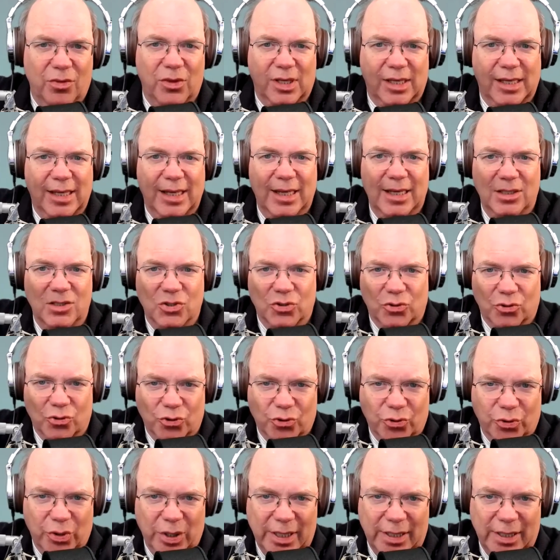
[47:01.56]
the kids are
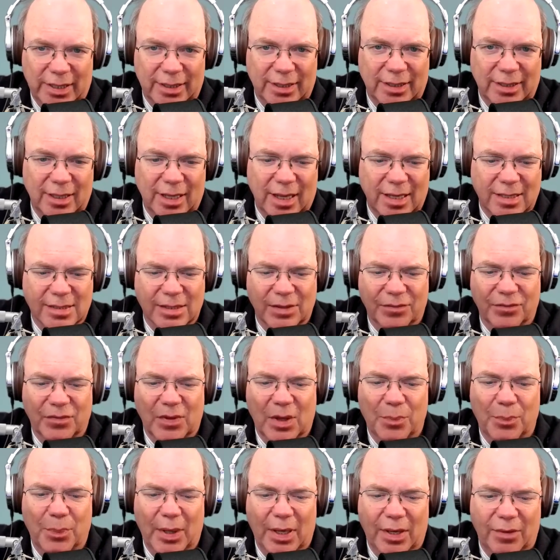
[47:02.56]
treated as if
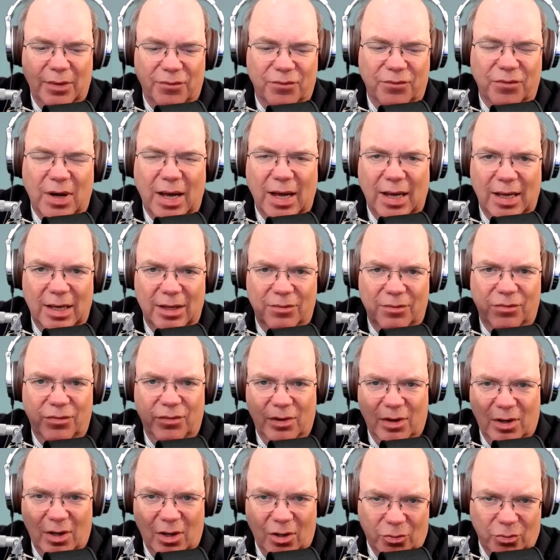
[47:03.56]
they paid
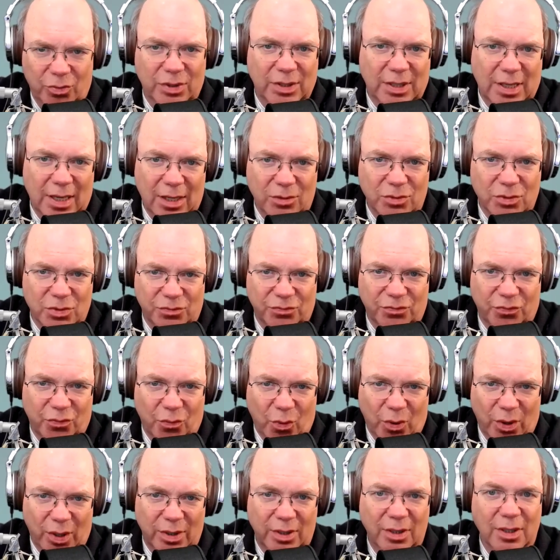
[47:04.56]
$500,000
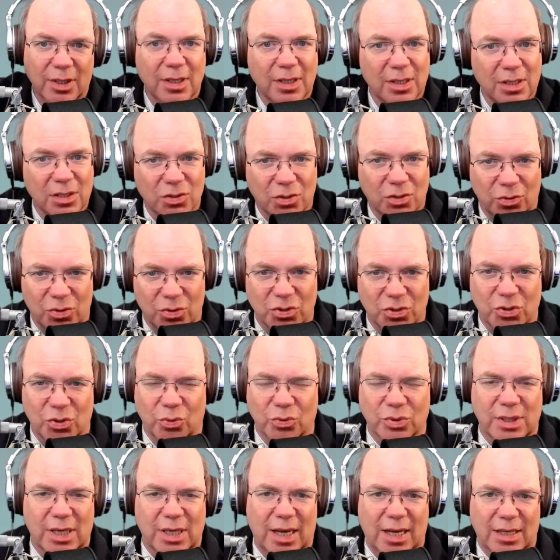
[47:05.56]
for it. So there's
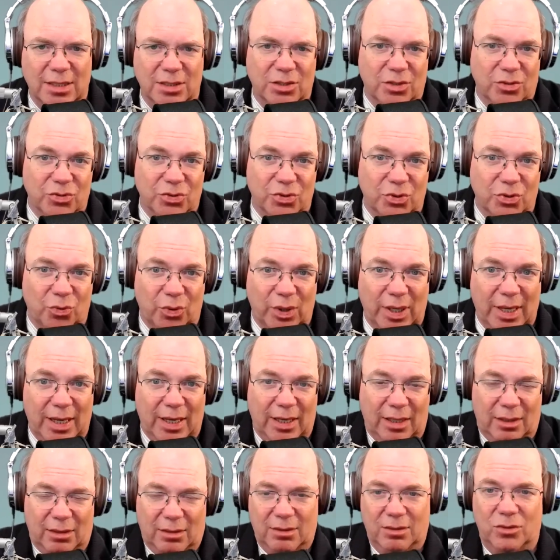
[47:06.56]
no tax, there's no
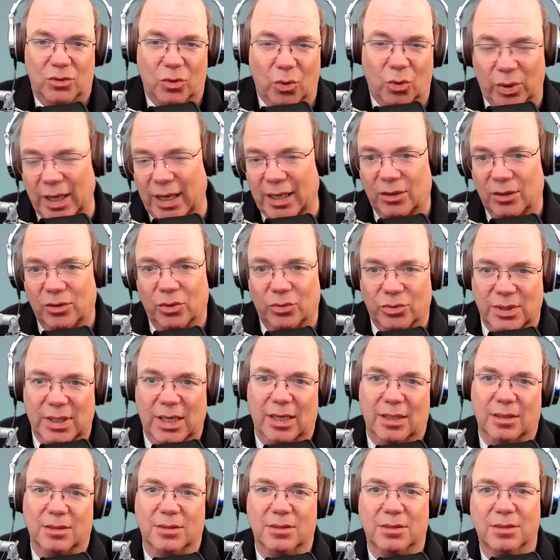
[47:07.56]
gain, no
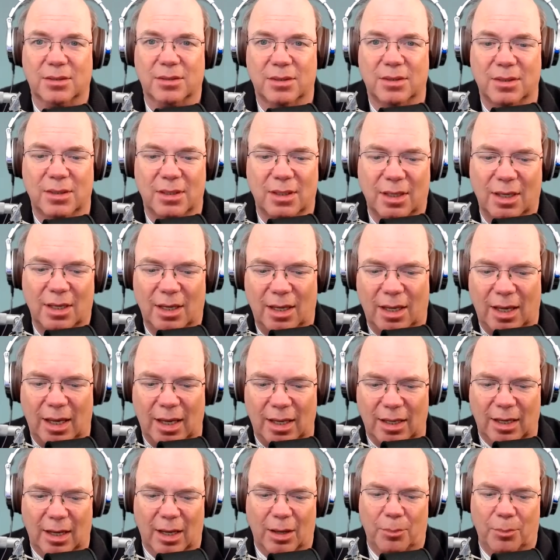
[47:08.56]
tax.
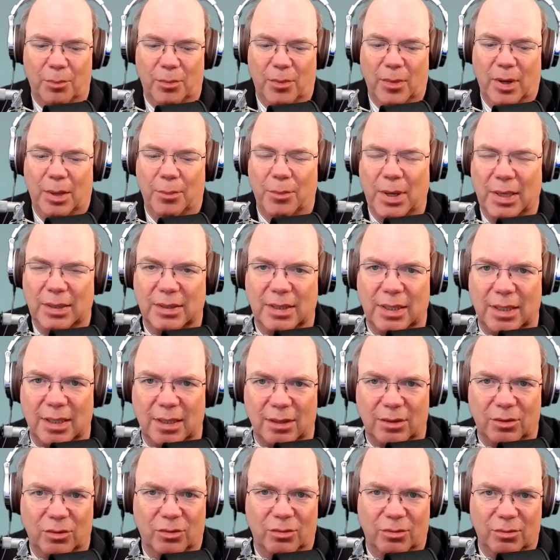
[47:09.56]
And I'm at
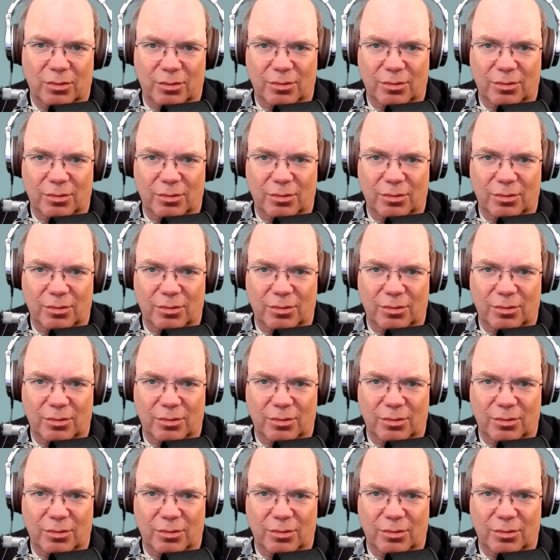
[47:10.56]
the end.